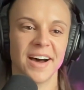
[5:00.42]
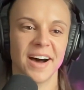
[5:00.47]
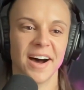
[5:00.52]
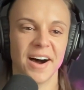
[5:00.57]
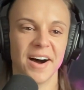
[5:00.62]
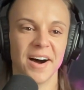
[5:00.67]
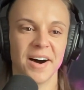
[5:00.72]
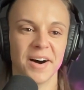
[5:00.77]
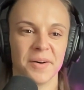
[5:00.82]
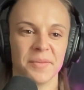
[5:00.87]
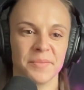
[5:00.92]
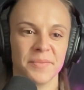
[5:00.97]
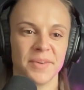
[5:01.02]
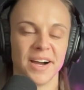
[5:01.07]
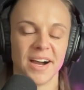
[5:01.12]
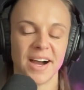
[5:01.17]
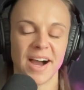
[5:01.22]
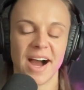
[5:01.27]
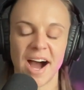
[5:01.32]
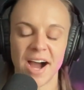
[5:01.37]

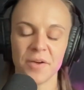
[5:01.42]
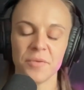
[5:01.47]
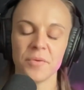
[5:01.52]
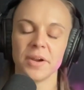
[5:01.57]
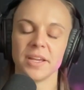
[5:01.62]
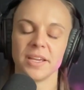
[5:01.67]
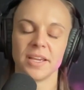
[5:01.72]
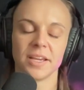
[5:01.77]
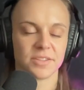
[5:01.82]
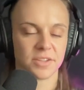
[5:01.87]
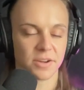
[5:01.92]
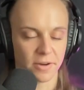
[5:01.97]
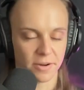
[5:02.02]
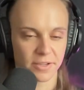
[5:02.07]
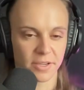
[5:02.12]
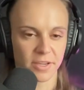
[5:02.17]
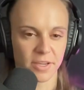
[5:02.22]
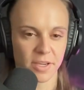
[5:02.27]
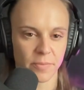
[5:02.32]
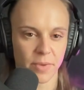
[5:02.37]
I want to get
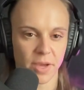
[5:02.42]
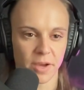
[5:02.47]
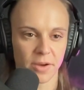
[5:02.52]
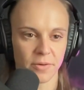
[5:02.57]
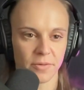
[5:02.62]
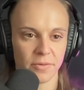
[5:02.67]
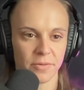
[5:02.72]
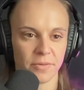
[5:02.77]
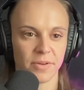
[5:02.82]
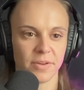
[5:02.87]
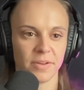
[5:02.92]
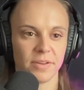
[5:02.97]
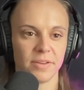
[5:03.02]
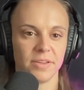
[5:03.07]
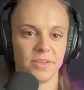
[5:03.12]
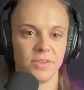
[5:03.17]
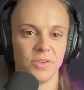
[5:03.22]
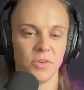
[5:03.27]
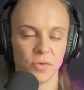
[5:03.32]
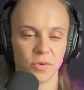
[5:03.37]
talking about
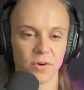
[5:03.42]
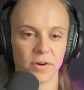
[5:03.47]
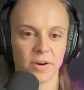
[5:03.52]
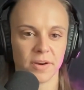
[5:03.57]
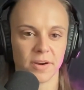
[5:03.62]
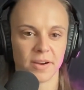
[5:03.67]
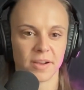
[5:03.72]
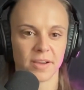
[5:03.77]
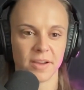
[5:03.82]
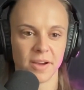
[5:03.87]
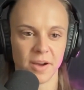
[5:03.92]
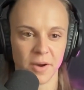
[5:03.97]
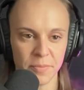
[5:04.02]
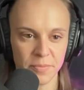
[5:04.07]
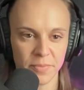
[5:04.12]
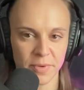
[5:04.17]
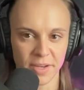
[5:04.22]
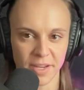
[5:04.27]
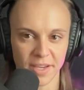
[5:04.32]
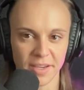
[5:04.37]
your
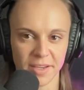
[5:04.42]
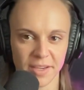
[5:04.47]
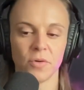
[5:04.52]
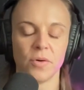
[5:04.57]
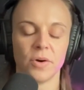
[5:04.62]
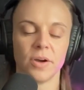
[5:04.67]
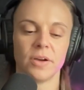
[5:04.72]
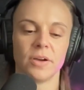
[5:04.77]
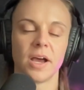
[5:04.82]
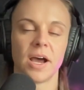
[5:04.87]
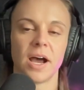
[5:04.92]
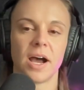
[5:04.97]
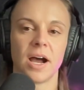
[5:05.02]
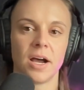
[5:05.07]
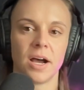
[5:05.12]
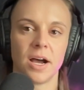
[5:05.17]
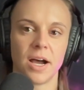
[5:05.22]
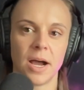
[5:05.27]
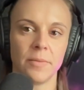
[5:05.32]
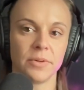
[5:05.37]
company.
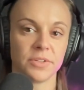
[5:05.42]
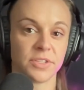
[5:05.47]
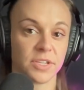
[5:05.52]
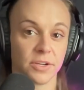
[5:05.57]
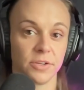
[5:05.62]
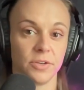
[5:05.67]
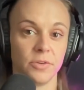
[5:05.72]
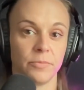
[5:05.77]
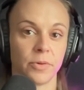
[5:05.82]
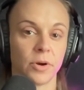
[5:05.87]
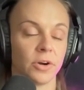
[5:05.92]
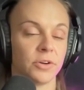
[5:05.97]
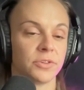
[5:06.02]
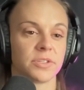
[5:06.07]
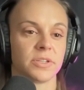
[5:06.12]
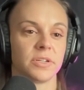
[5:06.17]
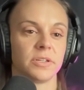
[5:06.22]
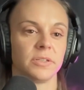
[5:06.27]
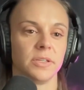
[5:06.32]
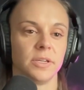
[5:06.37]
I will tell you
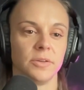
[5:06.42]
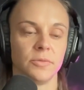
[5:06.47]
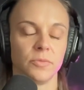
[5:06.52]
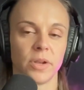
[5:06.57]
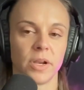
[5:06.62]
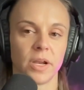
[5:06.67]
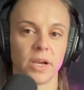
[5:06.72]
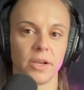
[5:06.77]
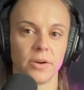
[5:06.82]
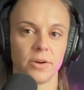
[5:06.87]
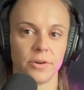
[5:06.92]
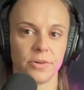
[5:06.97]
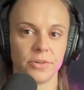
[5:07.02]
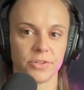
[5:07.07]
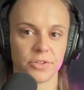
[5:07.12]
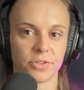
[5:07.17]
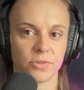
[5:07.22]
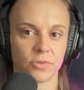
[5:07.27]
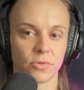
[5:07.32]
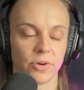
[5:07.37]
personally, when I heard
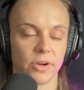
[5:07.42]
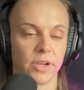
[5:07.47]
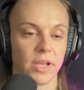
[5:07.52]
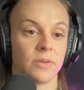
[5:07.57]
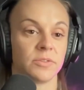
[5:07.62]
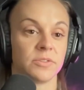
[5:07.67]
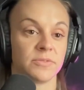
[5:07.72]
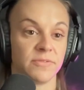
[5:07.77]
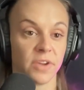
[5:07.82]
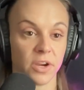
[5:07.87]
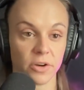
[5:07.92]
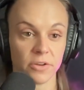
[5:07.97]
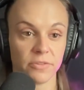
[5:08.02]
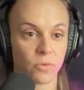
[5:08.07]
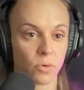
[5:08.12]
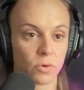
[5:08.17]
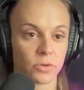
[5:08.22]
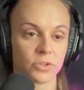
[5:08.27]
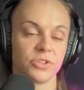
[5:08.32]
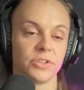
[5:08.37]
your story, I was very
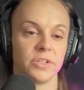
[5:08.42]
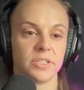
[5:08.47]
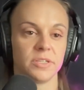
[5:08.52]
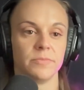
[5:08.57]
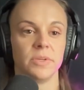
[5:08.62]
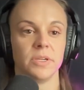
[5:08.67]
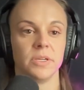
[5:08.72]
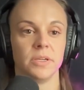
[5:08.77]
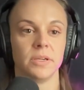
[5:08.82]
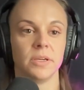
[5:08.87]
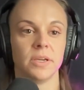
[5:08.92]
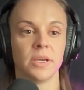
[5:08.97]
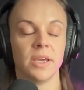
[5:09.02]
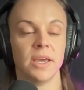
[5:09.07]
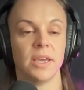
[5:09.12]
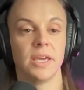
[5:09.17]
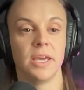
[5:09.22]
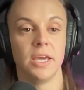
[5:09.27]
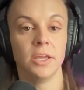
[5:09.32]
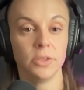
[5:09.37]
fortunate to be
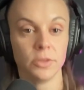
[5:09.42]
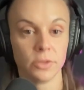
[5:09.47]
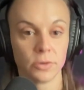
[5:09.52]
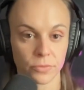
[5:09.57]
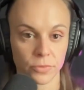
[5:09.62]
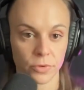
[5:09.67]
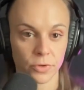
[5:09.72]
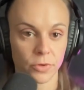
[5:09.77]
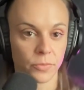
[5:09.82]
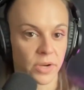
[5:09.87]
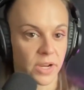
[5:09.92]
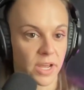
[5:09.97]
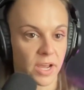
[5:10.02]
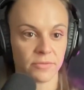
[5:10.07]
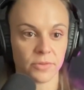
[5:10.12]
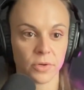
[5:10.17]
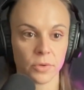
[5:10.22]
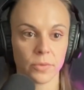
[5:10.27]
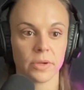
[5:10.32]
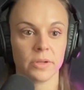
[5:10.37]
in the room when
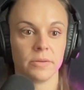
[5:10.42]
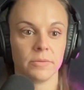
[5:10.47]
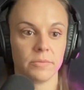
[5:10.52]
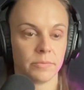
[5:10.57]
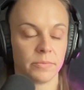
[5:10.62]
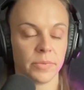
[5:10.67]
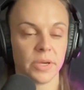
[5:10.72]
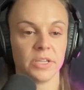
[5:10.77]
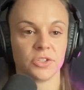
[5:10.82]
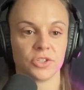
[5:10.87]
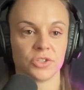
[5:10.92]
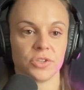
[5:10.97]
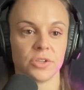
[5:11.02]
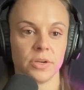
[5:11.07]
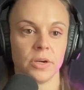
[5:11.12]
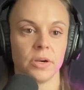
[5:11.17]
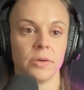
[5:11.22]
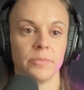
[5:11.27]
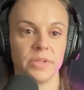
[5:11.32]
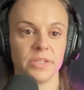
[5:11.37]
everyone pitched
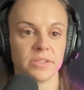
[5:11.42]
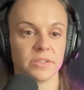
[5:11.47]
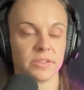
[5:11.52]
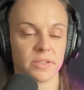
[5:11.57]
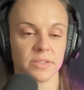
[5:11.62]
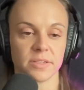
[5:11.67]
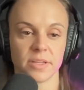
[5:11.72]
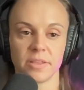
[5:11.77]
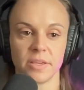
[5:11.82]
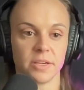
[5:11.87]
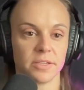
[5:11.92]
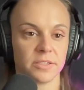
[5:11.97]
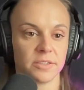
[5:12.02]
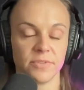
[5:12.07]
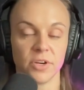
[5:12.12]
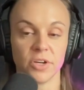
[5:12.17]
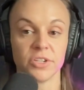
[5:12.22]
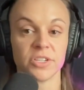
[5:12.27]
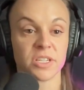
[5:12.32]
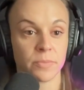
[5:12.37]
their businesses. I think it's a
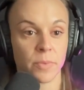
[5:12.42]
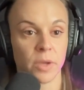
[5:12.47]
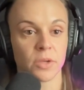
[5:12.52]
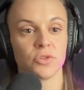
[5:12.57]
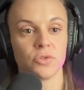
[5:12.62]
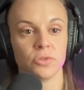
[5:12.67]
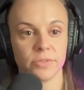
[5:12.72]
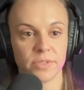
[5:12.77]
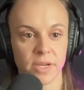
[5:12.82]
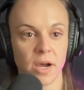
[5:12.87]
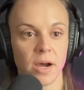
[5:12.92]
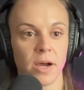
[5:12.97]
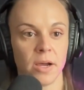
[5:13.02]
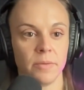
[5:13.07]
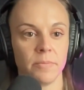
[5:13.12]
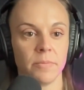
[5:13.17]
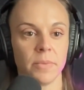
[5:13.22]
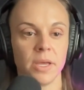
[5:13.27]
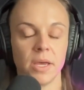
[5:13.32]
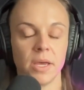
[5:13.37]
very special
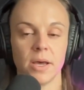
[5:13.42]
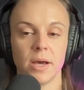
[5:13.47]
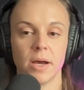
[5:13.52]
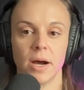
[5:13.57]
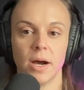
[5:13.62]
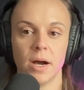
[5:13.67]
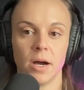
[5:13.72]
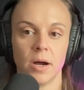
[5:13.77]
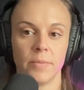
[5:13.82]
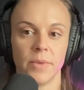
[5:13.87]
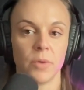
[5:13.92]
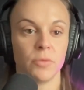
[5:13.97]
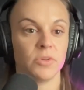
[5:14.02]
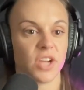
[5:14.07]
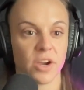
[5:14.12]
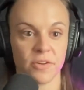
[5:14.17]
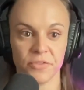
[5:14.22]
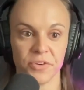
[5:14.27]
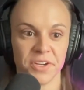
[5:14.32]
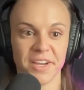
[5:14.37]
time. And I wish
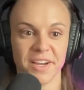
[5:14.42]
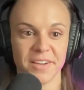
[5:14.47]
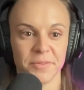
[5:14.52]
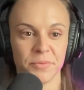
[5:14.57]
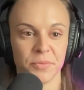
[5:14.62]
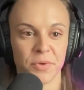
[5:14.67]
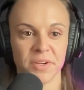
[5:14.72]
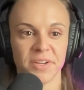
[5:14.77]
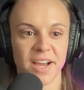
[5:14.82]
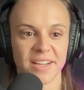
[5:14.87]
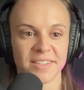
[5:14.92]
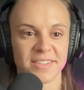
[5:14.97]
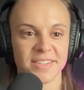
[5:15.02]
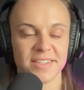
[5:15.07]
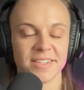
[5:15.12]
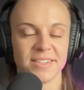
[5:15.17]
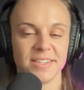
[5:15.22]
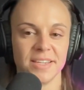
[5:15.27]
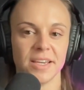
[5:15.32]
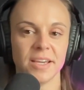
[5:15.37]
everyone got to
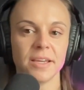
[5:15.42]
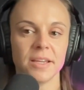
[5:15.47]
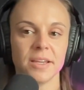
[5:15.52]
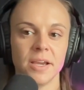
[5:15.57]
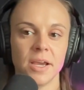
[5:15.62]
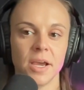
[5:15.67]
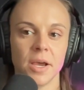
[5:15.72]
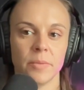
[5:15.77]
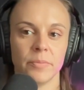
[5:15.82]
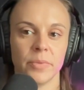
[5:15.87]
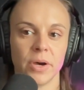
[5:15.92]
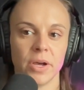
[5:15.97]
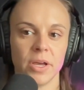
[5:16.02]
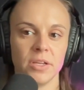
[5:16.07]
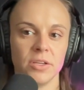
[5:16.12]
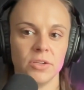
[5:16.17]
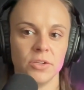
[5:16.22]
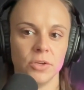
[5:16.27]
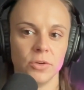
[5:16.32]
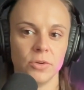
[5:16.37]
see it.
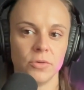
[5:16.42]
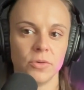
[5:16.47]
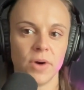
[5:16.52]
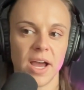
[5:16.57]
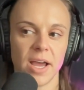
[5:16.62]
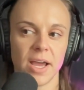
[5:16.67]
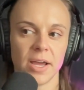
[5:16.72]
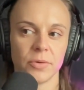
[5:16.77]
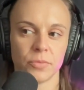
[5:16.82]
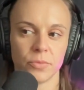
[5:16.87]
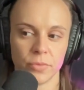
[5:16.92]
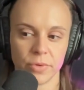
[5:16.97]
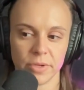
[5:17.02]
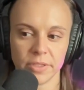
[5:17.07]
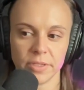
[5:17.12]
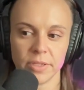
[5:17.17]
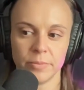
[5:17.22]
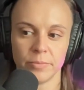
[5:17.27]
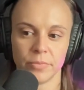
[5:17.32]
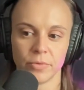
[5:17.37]
But you had
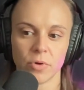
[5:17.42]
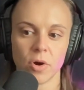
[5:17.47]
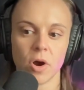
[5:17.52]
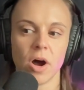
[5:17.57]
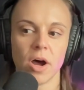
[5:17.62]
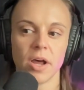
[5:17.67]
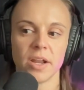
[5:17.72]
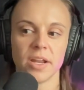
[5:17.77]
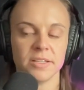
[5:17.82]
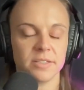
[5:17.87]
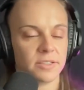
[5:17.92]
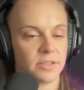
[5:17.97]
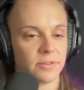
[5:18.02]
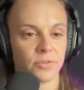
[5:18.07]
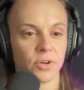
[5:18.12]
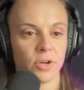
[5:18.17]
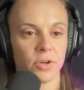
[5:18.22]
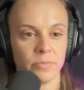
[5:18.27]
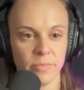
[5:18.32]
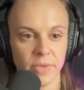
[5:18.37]
really brought a
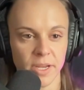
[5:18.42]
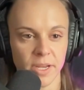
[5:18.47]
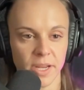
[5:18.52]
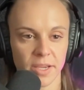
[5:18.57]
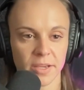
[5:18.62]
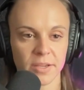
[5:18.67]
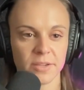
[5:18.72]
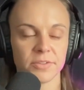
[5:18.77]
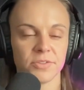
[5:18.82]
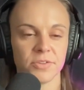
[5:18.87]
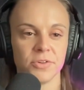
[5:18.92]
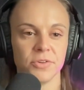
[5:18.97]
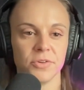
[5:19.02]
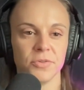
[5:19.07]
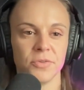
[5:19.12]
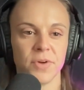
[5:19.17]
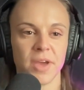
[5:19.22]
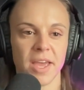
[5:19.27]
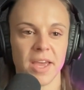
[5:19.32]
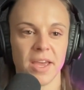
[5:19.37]
different meaning
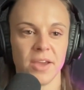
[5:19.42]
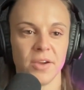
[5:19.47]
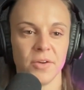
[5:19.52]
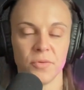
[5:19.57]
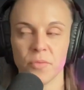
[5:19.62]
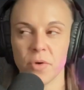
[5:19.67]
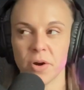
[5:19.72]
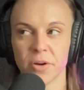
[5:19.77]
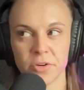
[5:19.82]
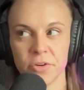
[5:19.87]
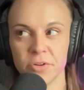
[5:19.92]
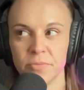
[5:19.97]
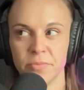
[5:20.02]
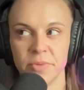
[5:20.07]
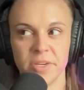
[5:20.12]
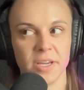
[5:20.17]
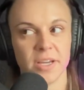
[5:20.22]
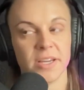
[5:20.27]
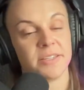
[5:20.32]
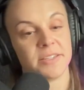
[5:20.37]
to what could
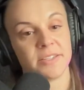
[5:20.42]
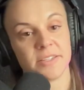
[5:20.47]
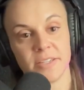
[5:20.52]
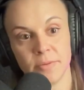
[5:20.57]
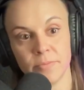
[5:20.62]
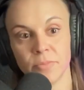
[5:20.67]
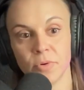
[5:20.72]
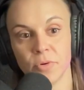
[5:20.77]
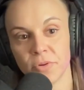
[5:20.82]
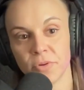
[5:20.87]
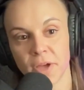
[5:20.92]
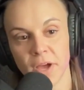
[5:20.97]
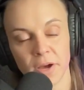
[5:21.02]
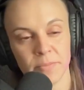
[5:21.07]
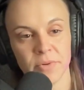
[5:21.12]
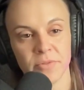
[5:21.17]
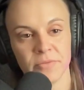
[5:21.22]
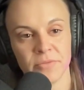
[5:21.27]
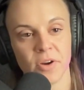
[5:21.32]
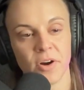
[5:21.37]
be a simple cup
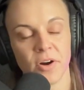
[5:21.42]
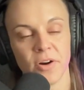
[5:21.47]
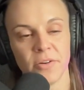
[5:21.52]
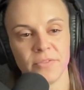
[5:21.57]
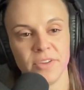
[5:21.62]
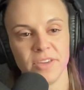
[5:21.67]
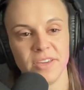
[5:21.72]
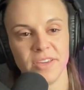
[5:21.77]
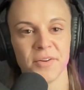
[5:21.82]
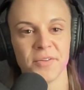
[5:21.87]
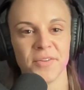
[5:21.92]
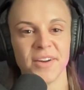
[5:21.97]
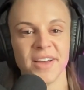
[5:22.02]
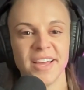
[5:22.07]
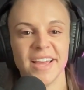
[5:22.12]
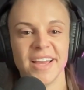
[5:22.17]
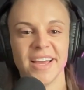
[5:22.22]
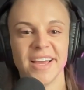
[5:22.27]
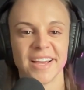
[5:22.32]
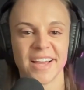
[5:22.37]
of coffee.
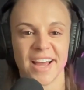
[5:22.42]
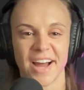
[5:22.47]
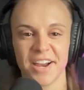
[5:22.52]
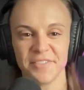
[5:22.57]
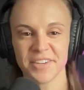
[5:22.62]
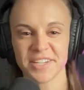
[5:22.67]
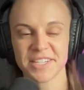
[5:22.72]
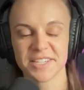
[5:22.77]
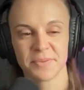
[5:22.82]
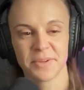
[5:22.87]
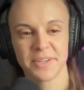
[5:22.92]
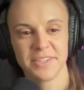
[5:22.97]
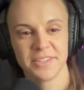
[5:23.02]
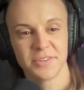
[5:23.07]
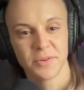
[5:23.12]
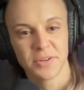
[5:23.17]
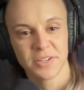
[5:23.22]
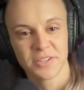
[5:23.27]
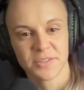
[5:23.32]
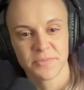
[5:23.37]
Kind of explain
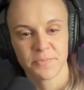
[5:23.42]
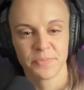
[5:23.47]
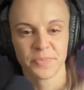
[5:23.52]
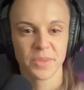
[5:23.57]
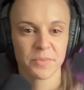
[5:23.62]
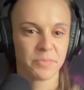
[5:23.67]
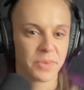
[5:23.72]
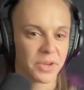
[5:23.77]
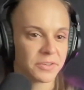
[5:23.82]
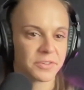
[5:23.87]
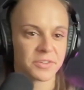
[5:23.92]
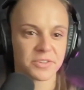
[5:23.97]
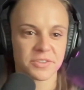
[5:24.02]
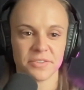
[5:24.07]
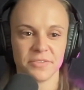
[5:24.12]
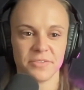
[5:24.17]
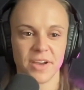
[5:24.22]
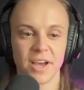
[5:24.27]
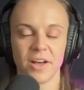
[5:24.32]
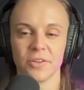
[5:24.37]
to us Pillars
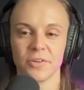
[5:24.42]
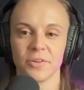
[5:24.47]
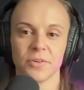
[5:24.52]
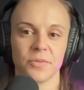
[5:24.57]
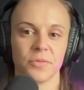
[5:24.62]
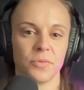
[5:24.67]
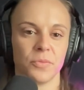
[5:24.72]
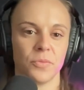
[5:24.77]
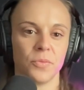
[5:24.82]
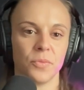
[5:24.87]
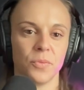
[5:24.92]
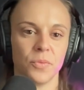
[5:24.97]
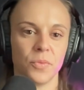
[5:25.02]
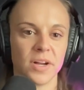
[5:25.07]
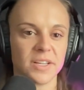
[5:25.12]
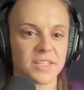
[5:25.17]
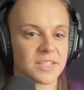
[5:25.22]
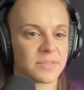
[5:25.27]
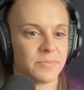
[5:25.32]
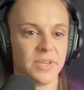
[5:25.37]
of Valor,
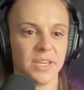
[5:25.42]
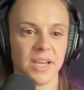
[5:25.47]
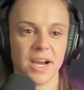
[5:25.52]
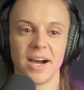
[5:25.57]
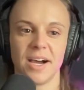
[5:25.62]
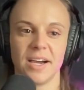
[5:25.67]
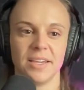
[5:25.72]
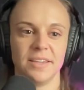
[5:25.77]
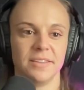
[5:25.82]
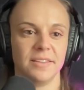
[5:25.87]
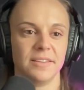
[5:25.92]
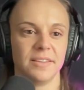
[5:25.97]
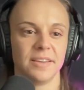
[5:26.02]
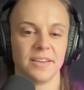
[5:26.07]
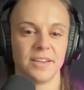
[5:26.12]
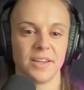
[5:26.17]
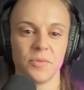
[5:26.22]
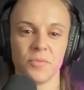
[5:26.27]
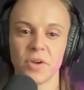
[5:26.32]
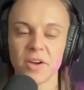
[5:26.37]
what's behind
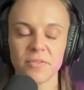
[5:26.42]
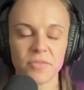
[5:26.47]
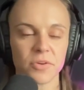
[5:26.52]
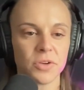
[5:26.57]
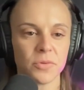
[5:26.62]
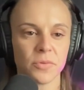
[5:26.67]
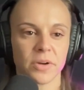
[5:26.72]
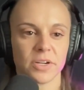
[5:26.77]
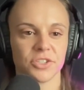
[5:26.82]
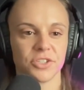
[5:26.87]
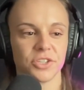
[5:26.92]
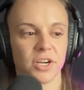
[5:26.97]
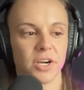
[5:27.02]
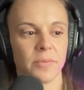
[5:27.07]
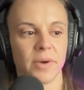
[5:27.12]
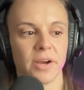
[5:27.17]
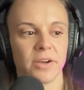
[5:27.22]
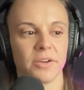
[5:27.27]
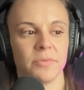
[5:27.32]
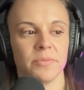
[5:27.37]
it, and whatever you want to share
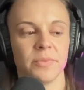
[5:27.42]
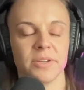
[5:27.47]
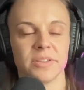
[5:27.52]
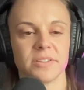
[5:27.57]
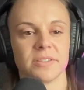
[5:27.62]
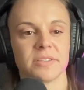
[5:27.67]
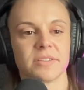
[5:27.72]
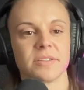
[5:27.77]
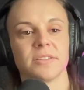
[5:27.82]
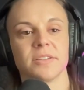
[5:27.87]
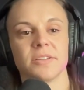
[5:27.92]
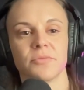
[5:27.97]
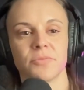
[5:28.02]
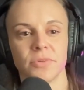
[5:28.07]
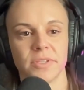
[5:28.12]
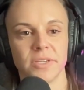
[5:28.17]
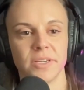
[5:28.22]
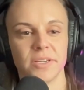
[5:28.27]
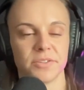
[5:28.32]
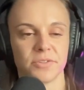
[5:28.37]
about your business, because it
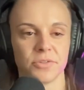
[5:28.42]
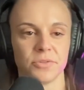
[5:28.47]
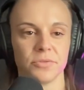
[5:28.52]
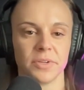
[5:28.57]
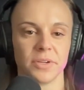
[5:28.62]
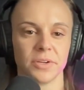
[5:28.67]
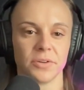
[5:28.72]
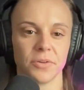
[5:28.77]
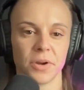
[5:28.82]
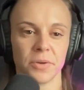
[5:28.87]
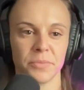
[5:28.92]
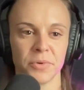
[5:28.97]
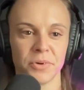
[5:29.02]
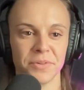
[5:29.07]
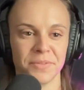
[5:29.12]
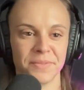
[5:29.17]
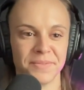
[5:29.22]
really is truly incredible.